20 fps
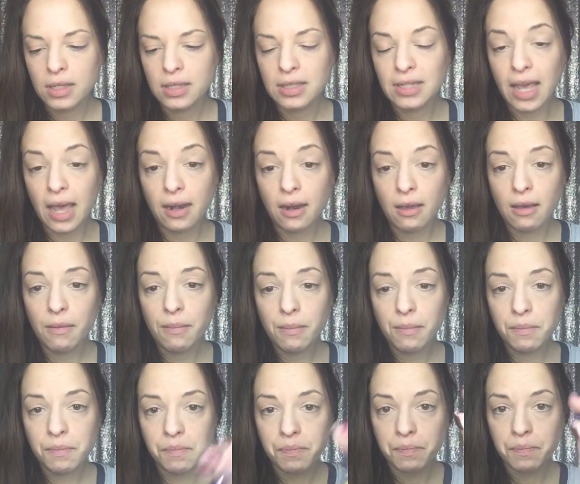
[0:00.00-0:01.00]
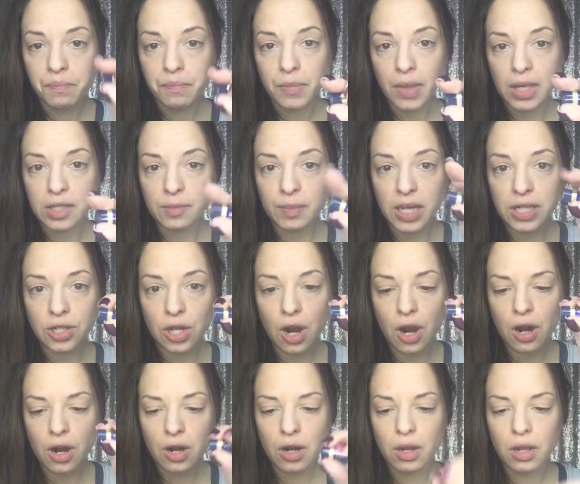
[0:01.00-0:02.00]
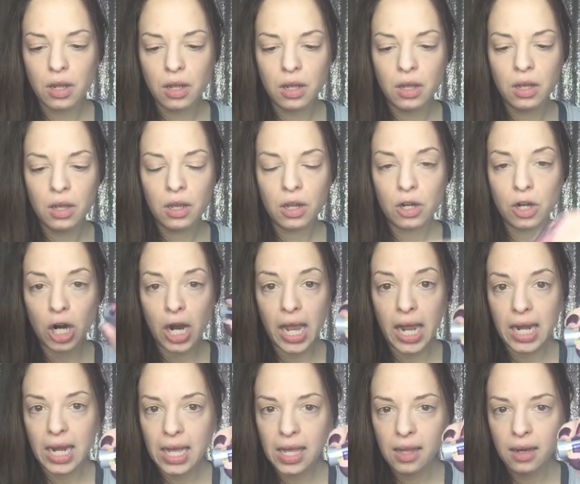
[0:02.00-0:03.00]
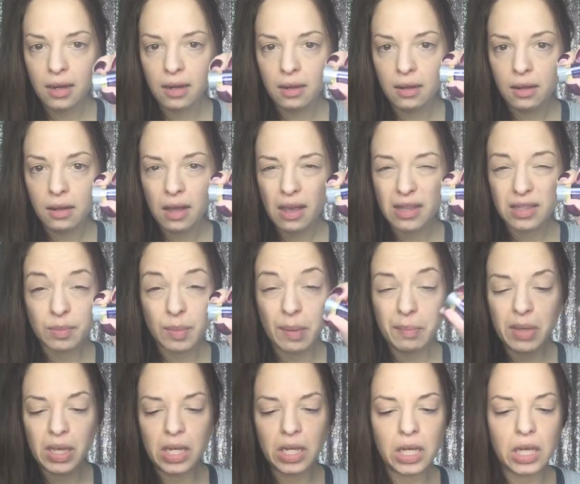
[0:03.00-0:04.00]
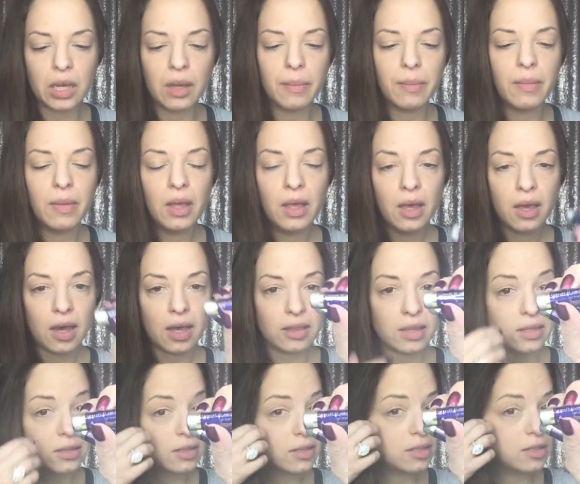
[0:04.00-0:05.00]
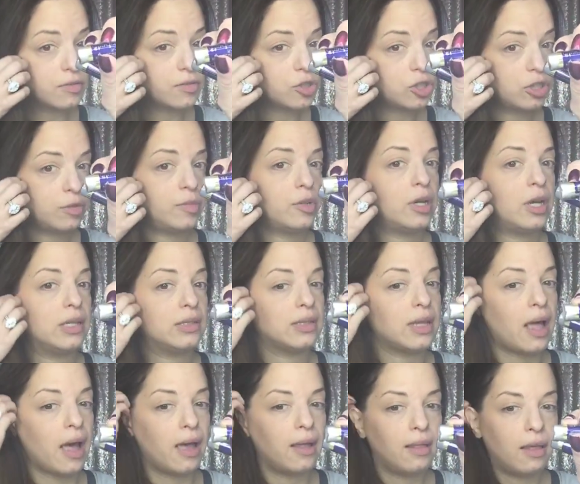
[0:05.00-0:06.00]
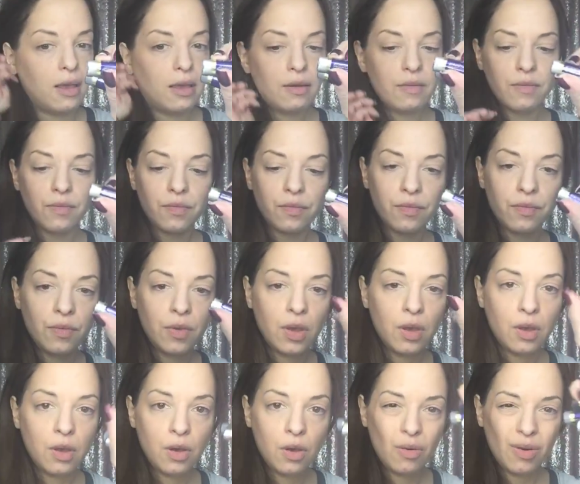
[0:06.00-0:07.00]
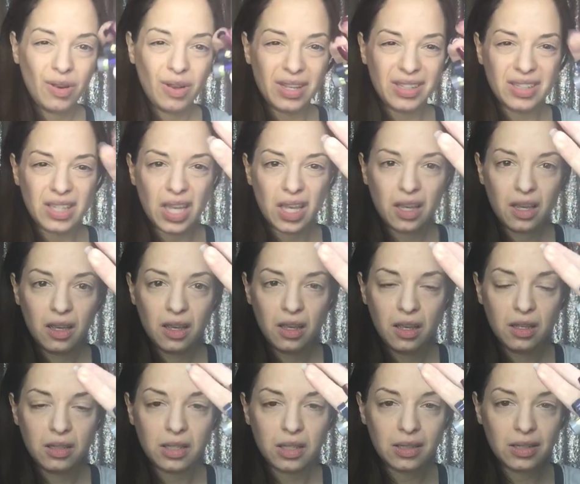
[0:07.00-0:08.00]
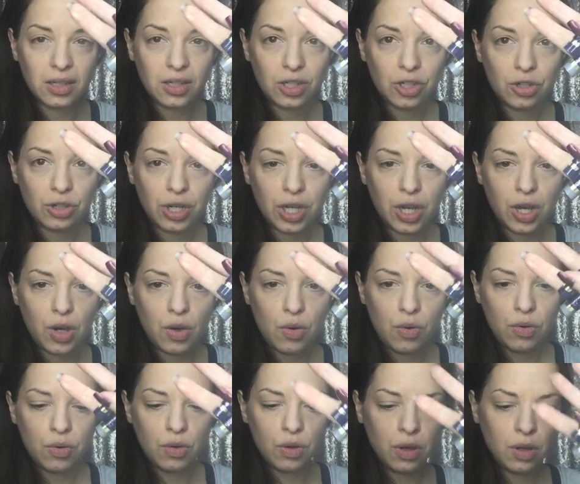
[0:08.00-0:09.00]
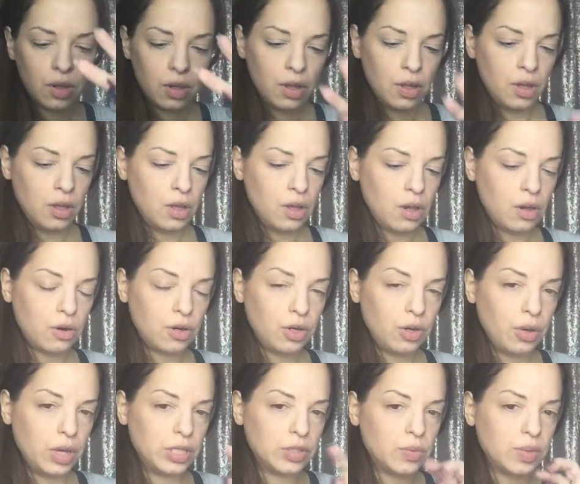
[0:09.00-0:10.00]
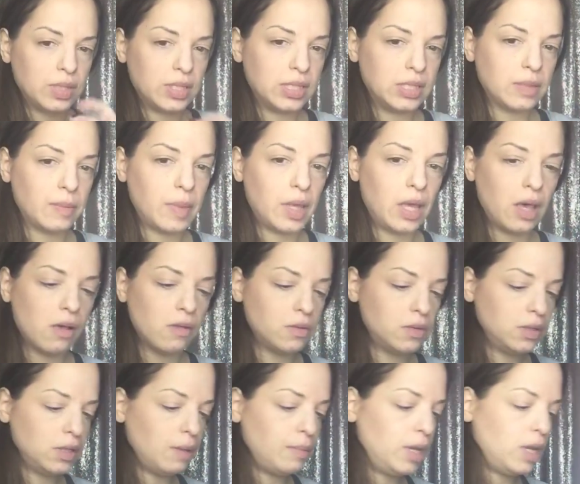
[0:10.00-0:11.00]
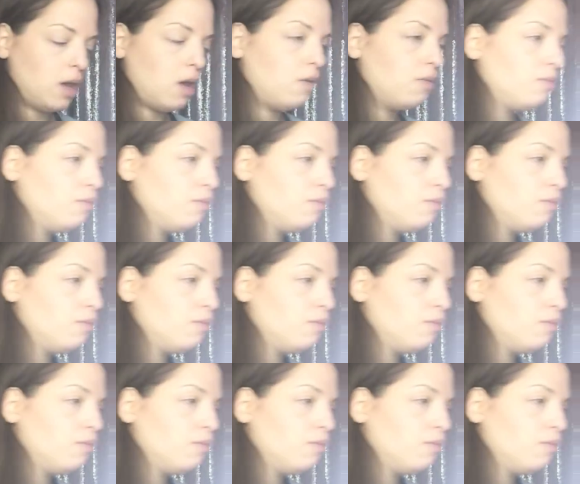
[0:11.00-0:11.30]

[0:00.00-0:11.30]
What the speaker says: denim as my dark, granite as my medium, and then the silver shimmer as the highlight. What do you guys think? Is this a good trio? Or do you guys want to see something else? Let me know.